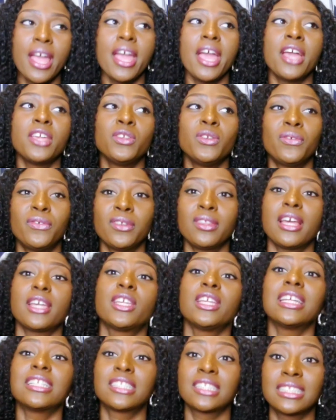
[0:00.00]
and you feel like
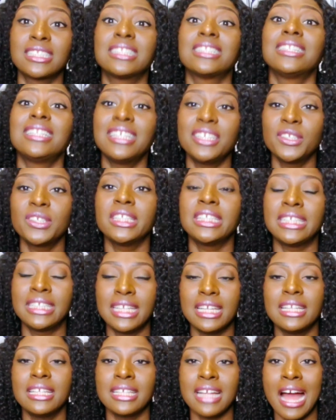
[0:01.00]
it's literally
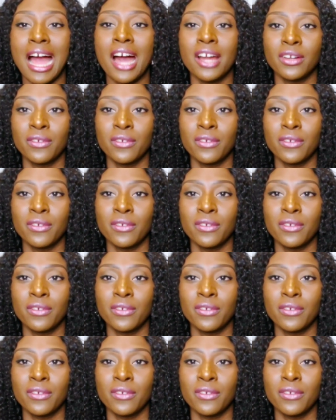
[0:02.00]
getting out